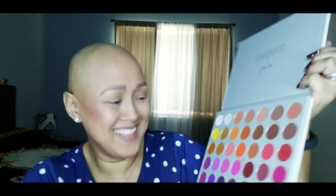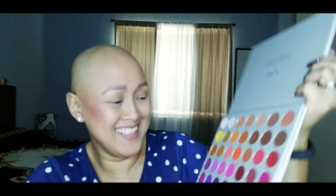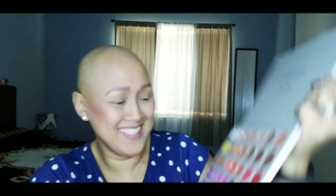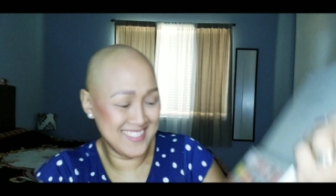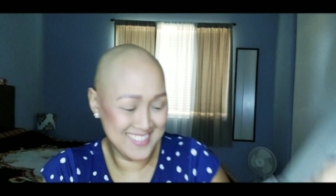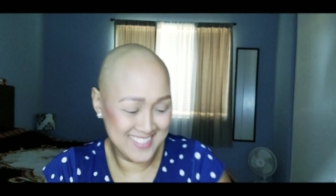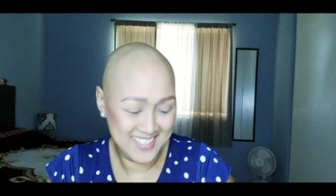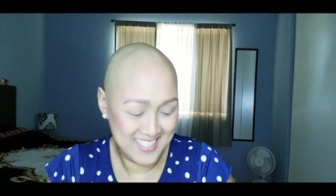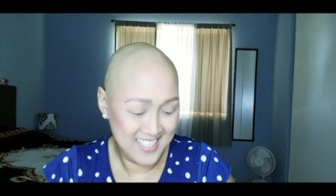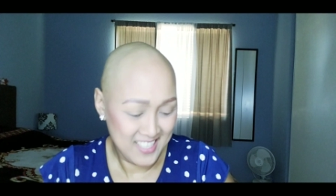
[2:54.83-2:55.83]
you
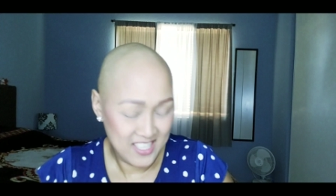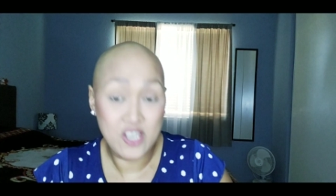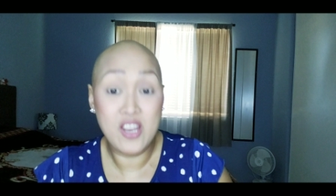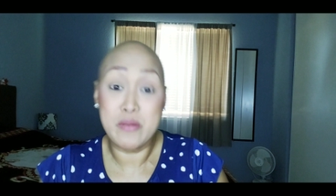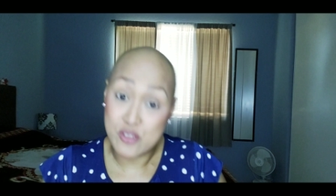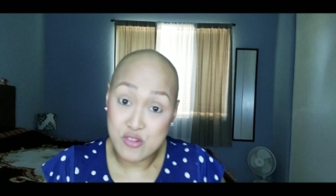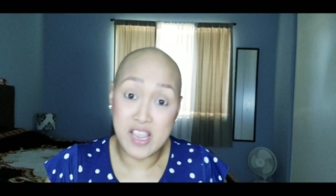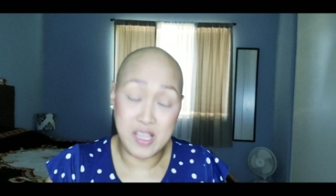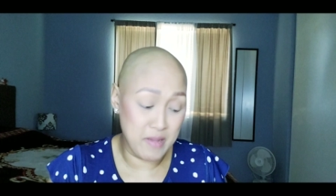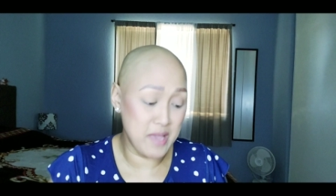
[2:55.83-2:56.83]
know, I've been
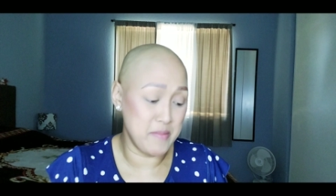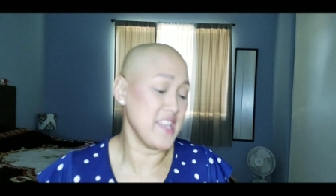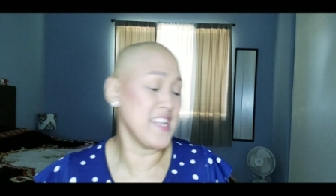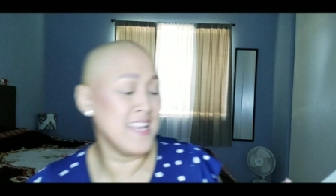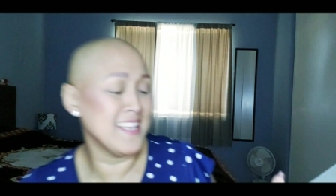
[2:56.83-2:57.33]
trying my man.